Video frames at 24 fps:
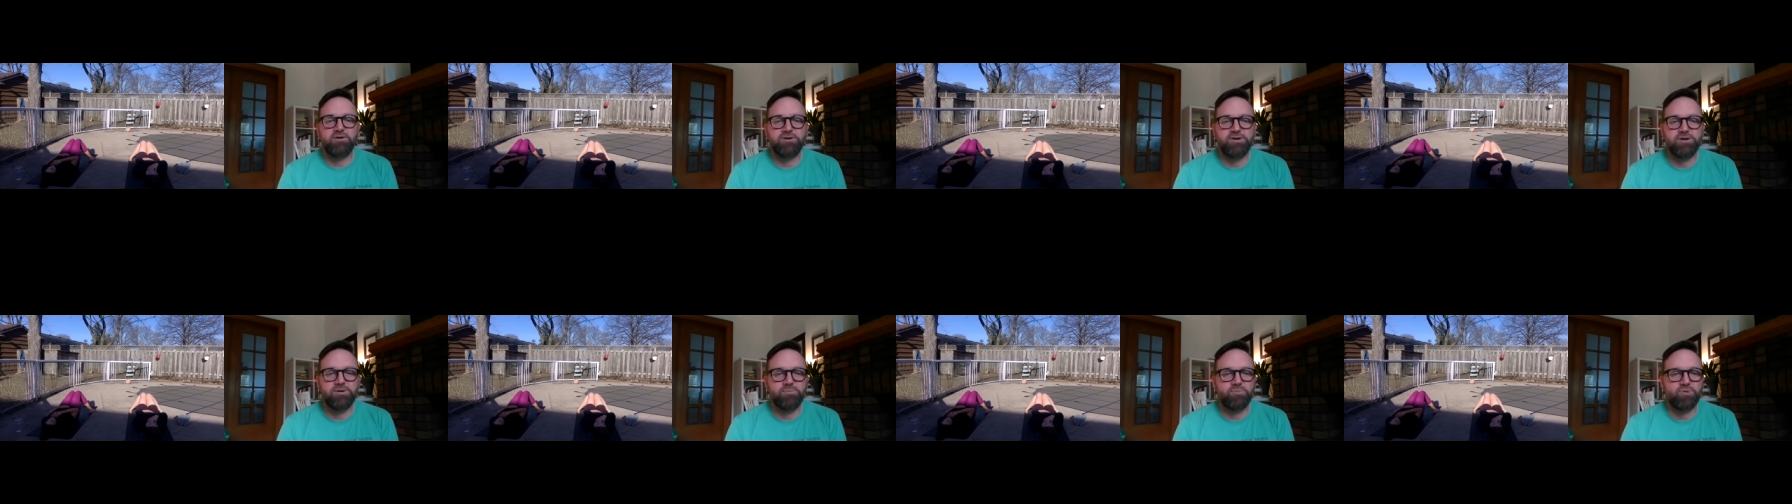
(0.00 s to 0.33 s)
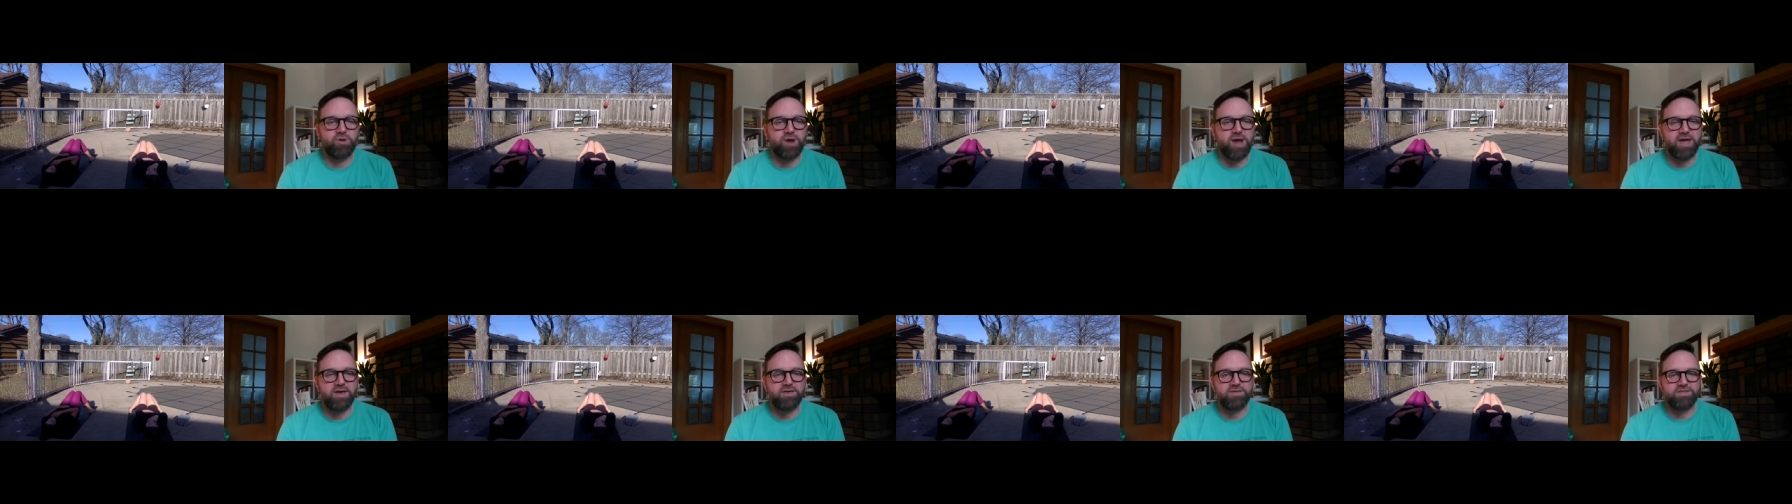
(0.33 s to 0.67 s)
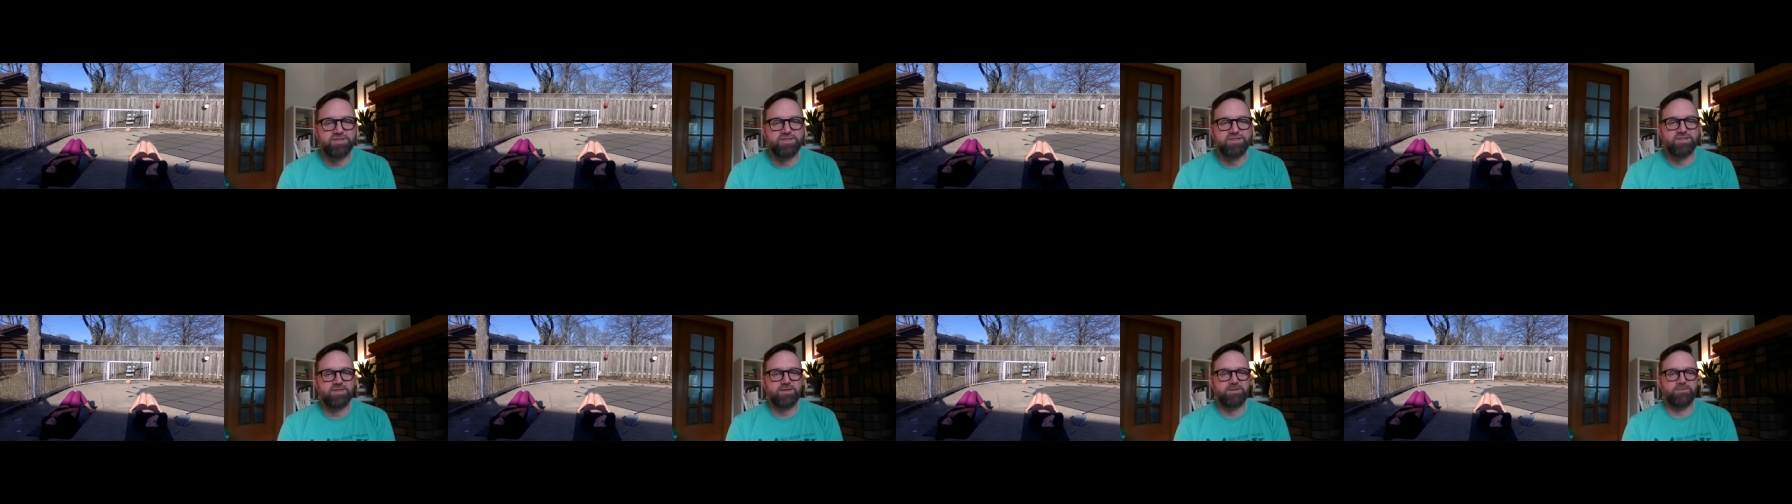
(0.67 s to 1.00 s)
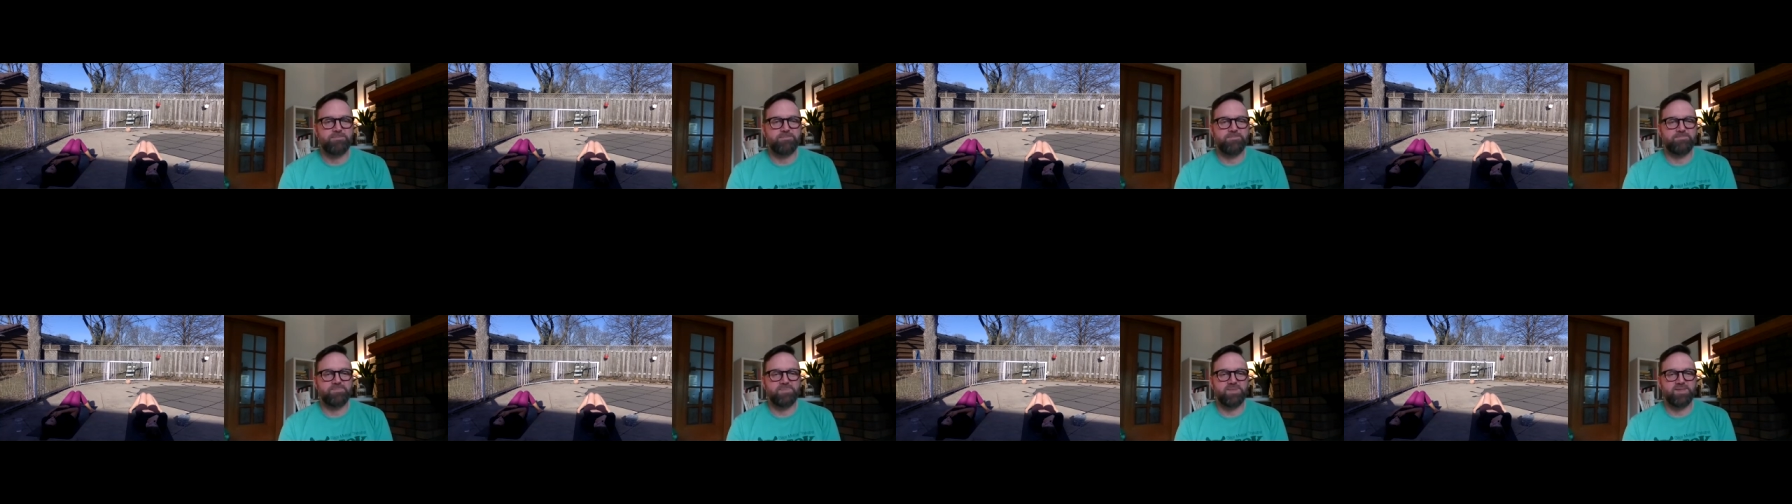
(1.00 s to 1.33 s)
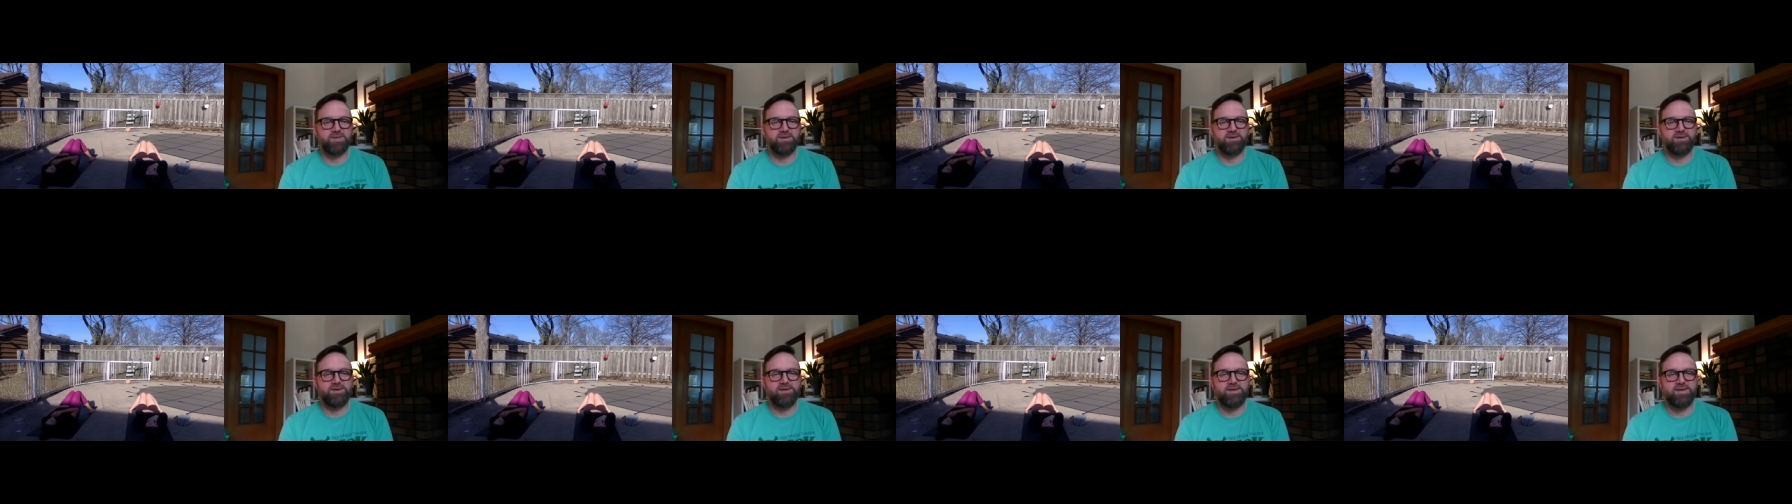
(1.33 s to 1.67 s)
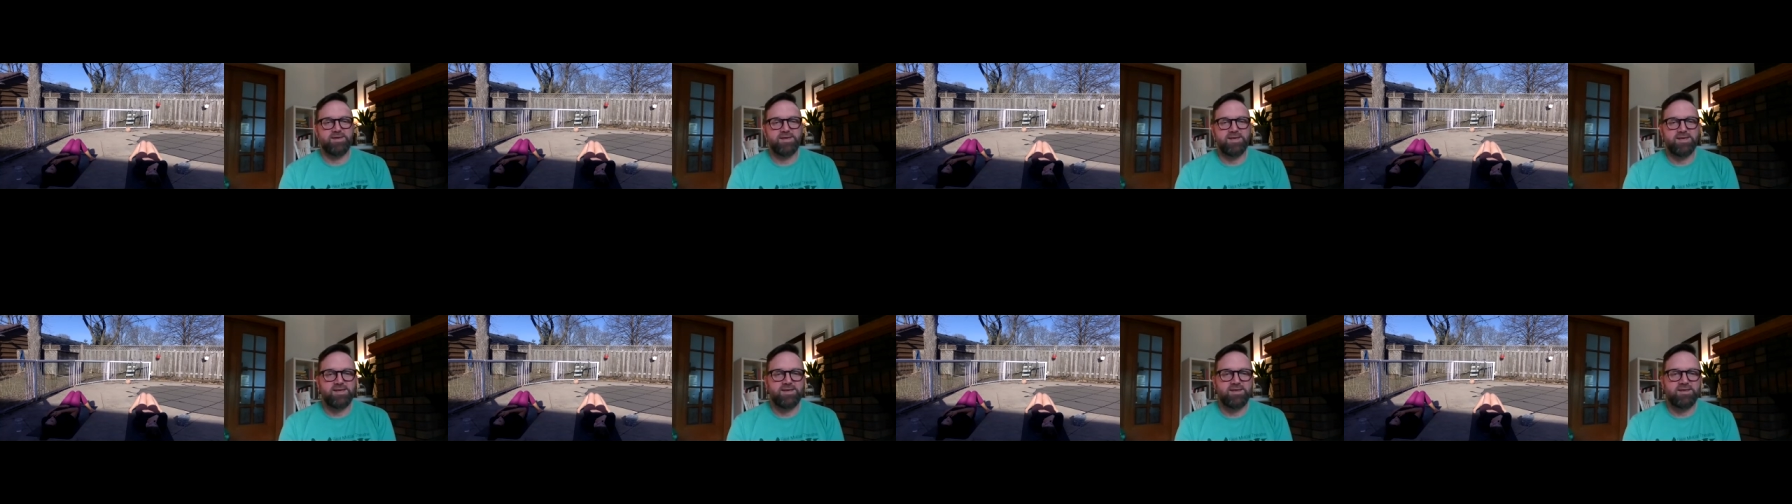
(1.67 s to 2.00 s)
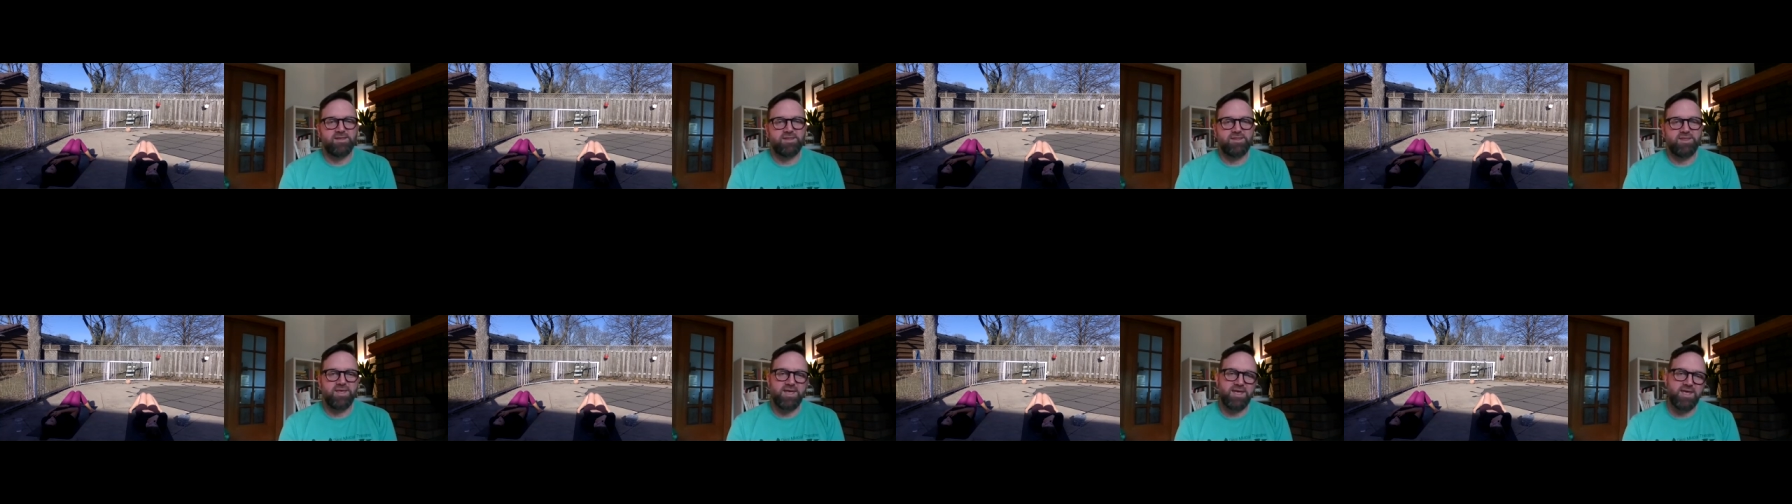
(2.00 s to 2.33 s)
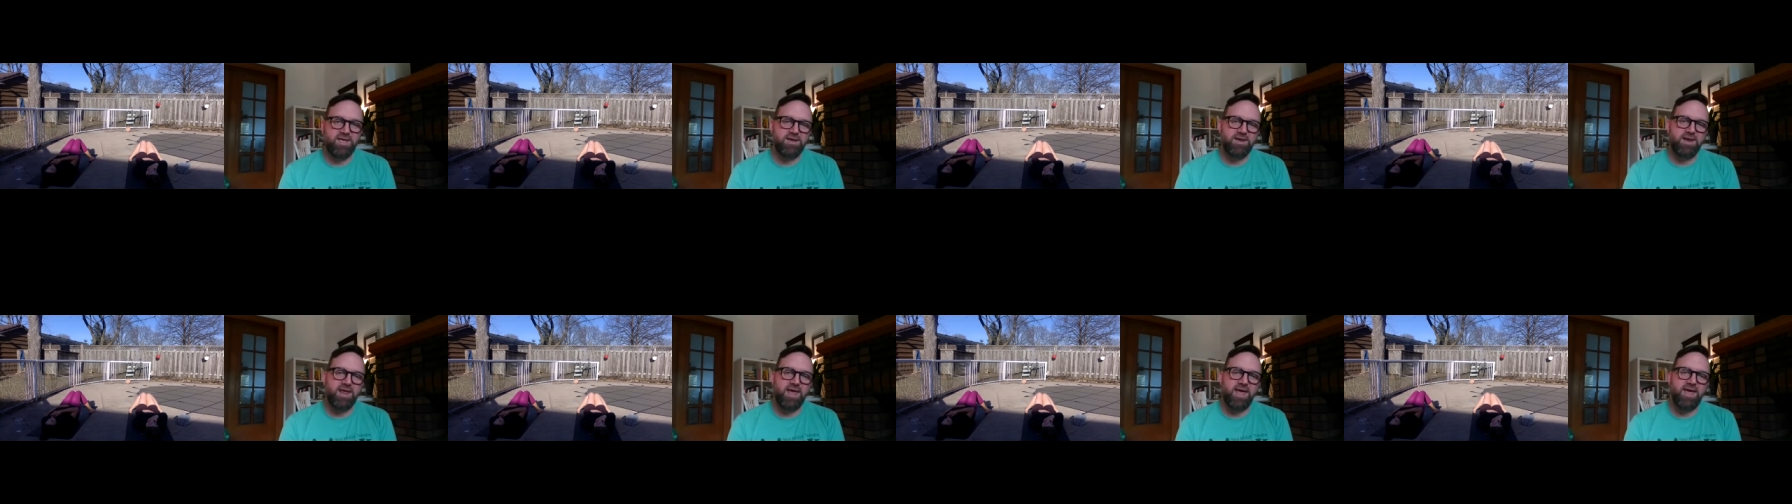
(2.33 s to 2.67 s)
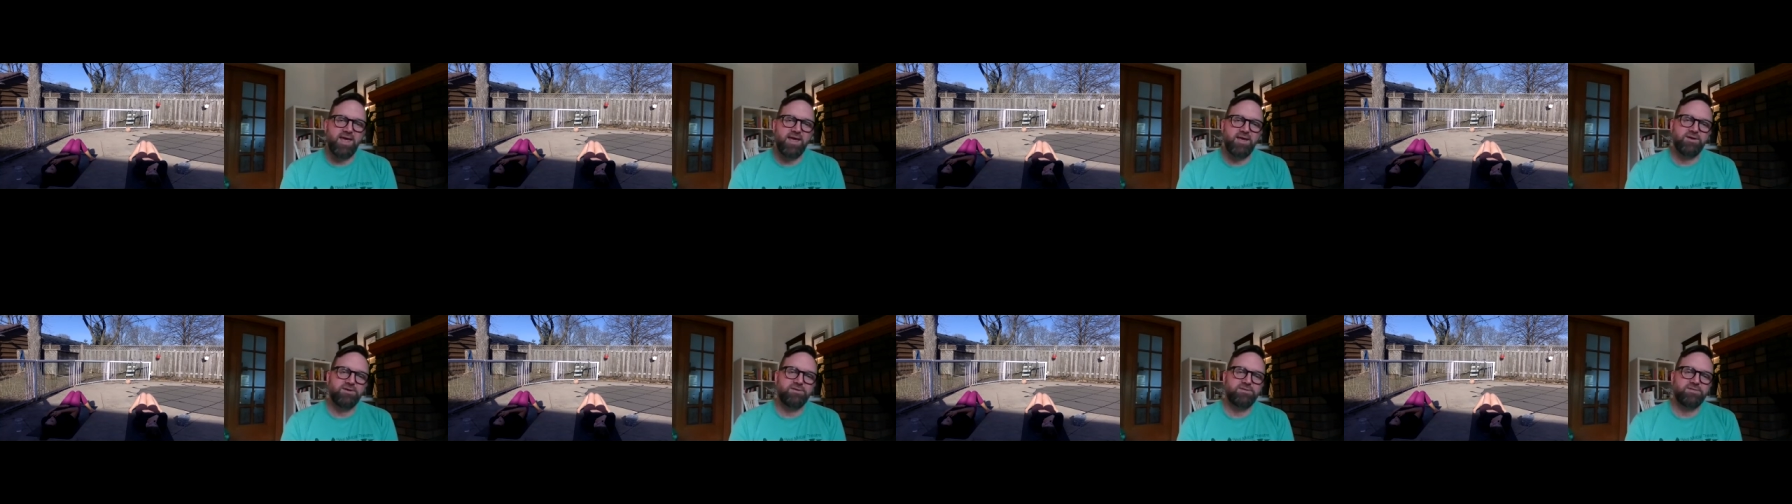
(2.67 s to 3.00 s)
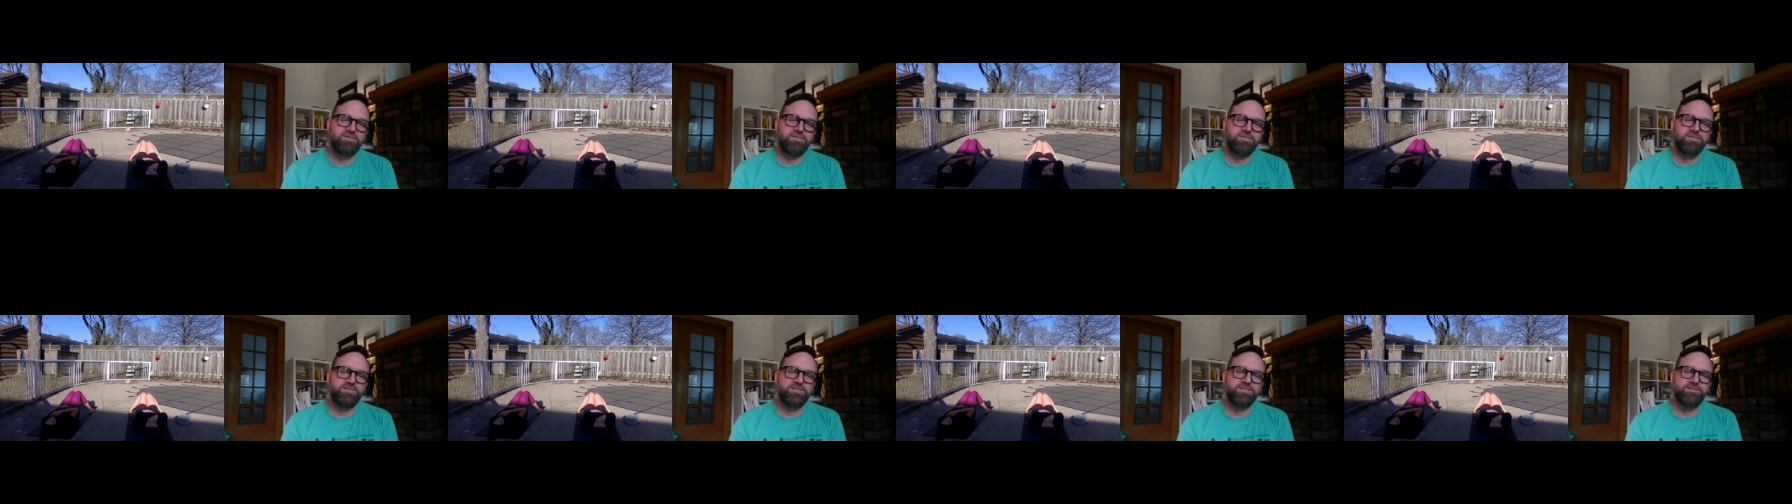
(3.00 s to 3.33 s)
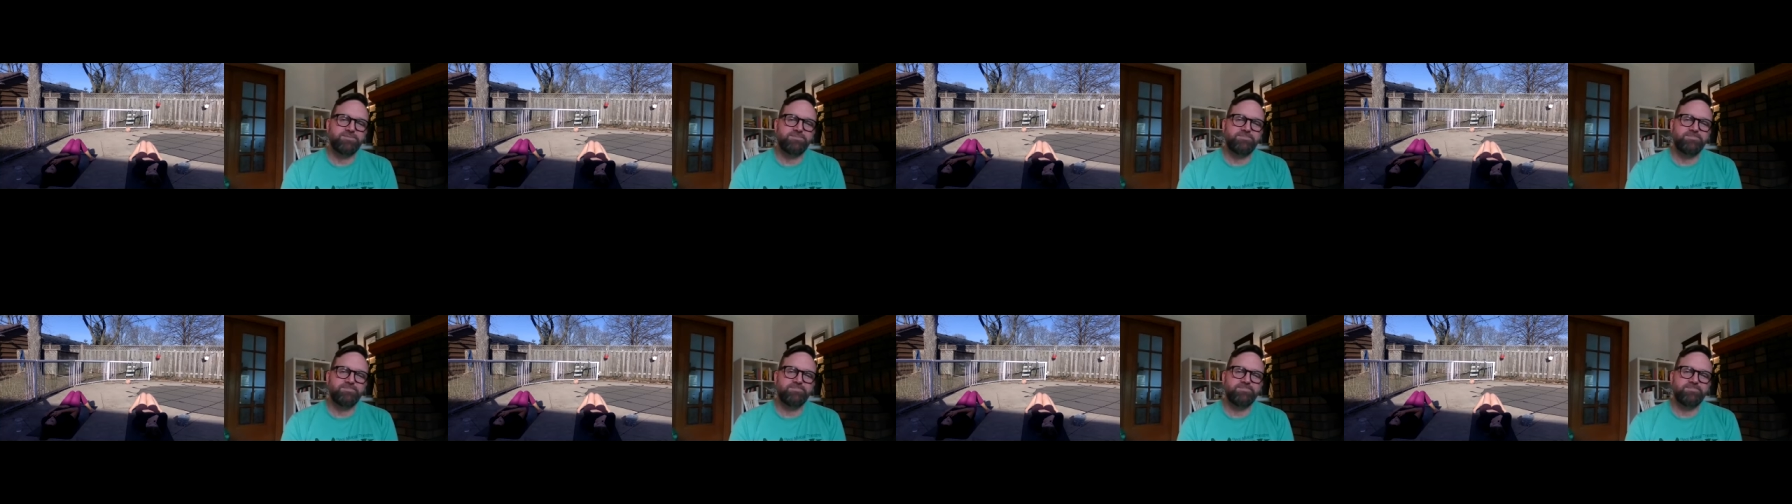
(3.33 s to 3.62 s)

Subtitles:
on your breath, the inhales